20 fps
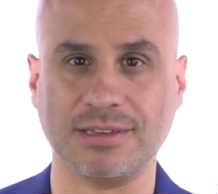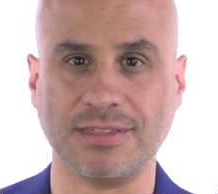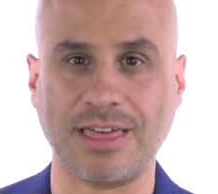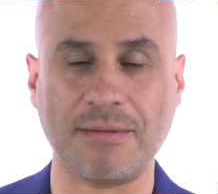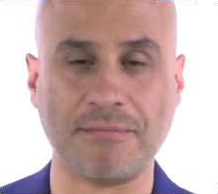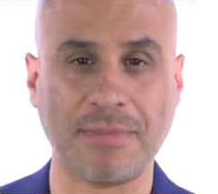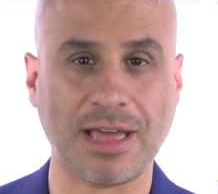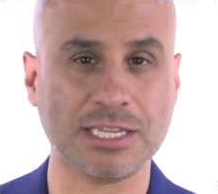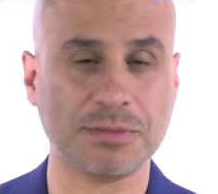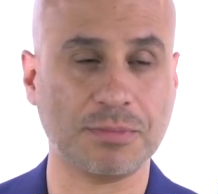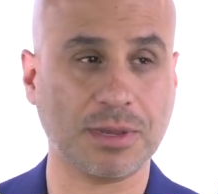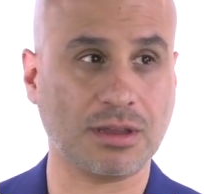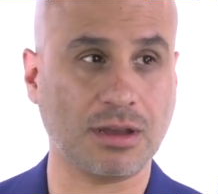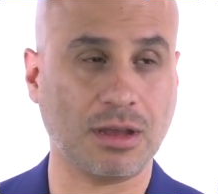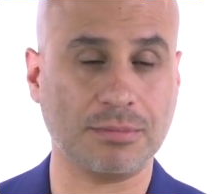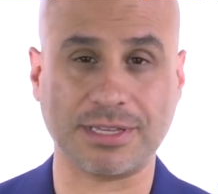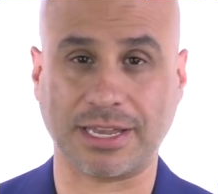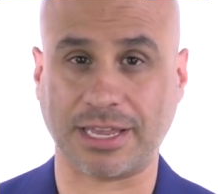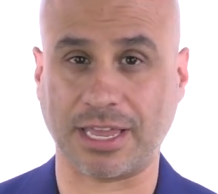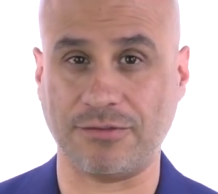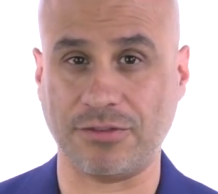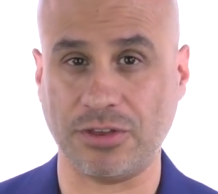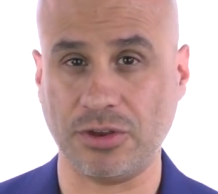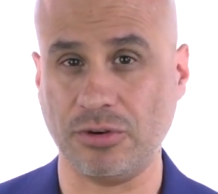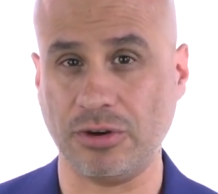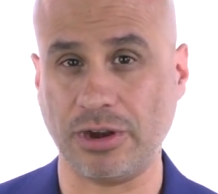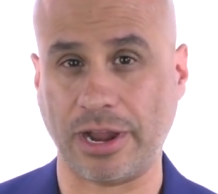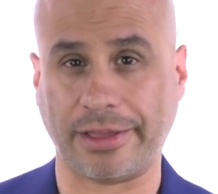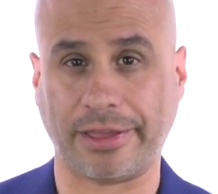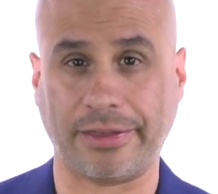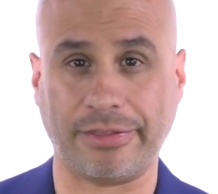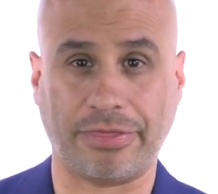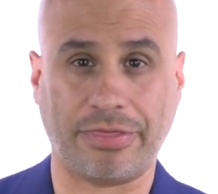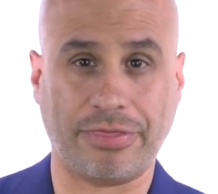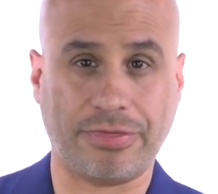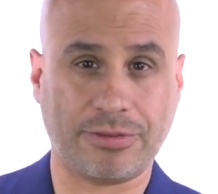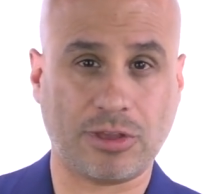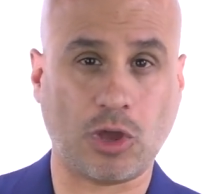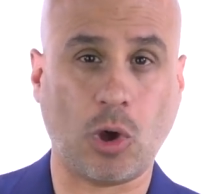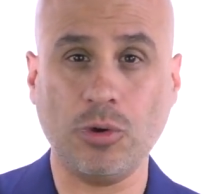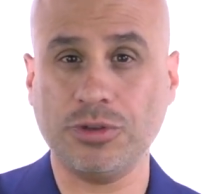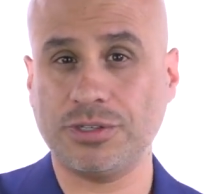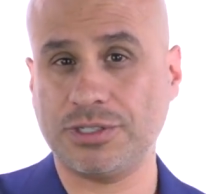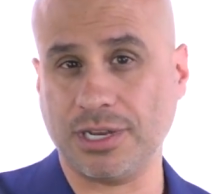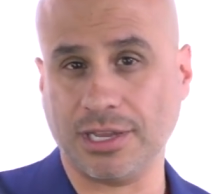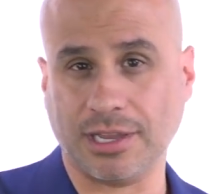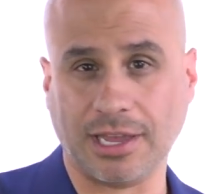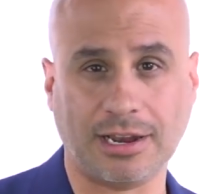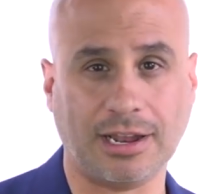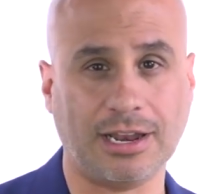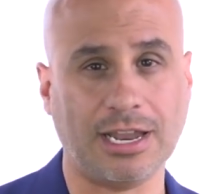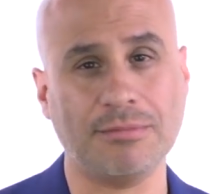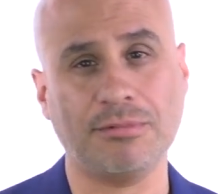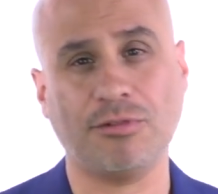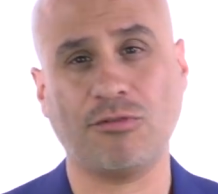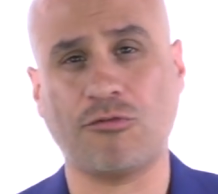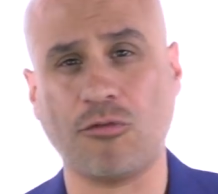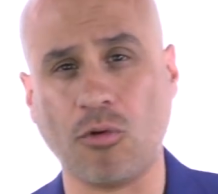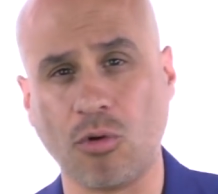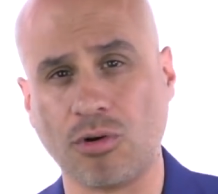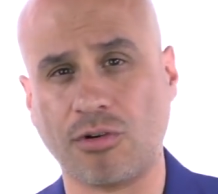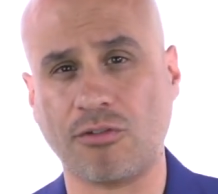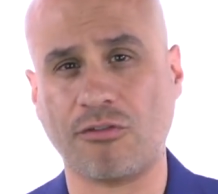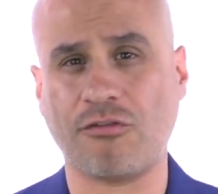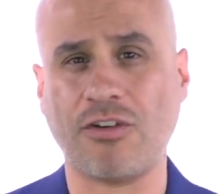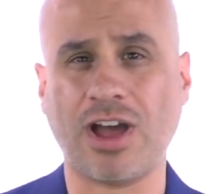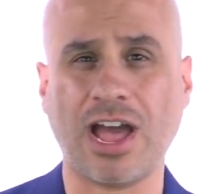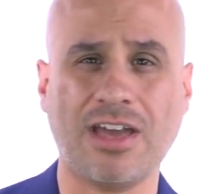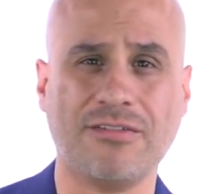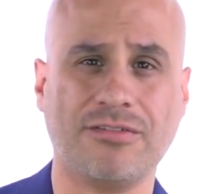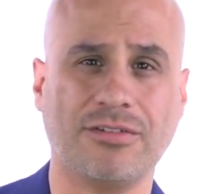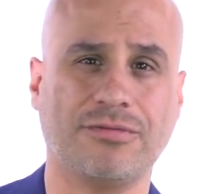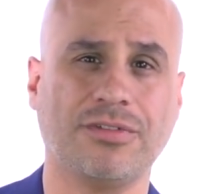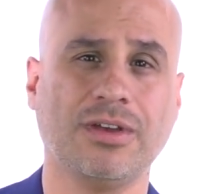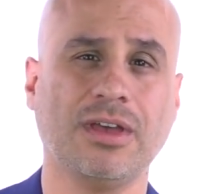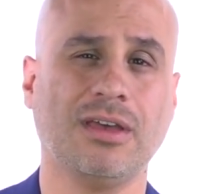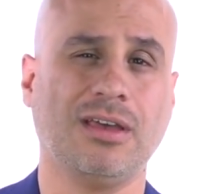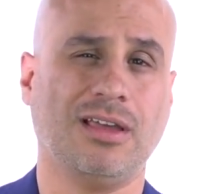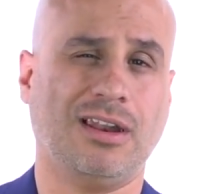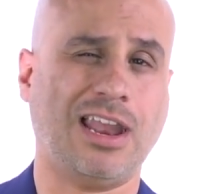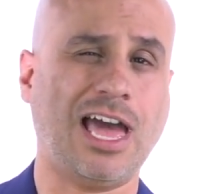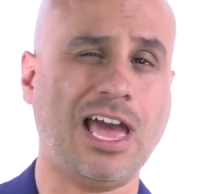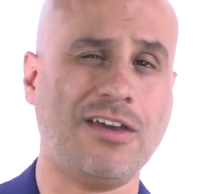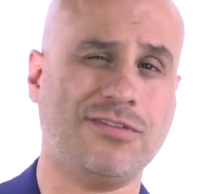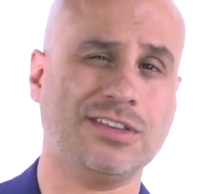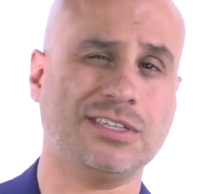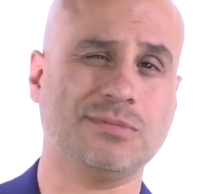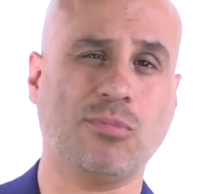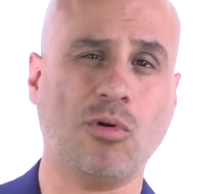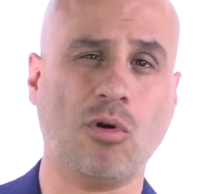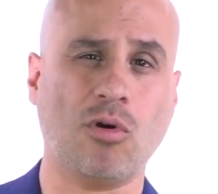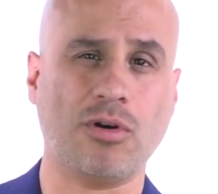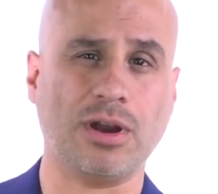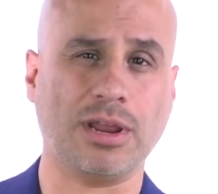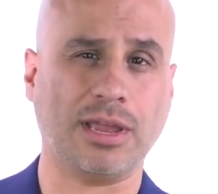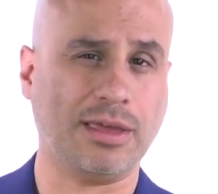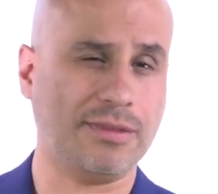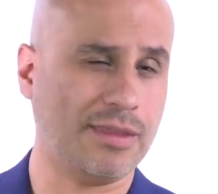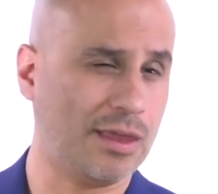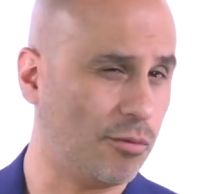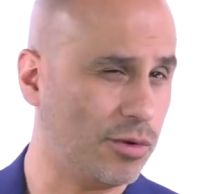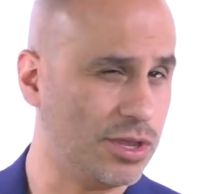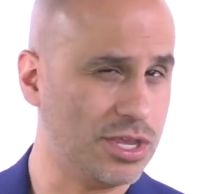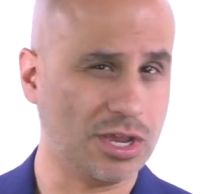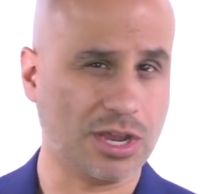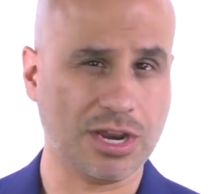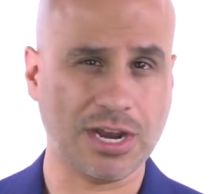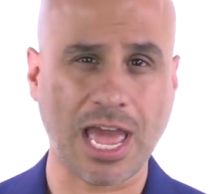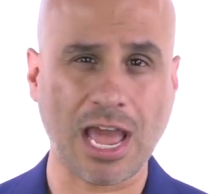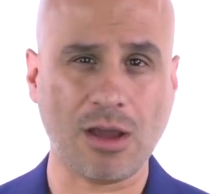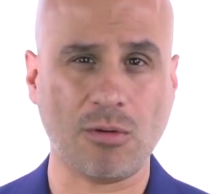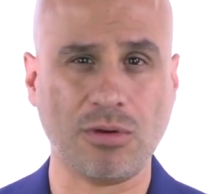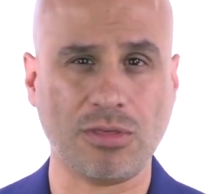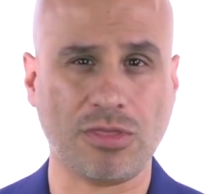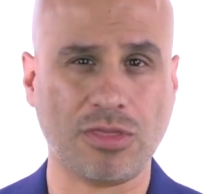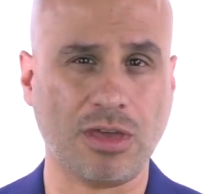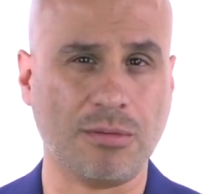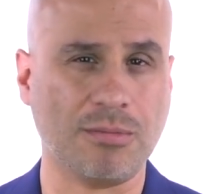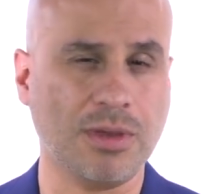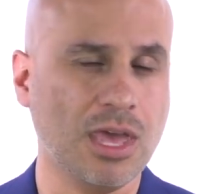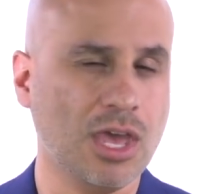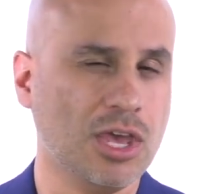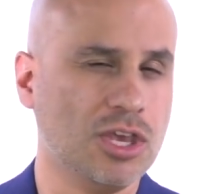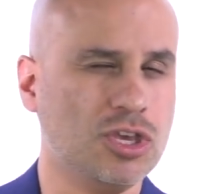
That man becomes like if you're like a coasting at a level four or five of life is boring, and then when you connect with him,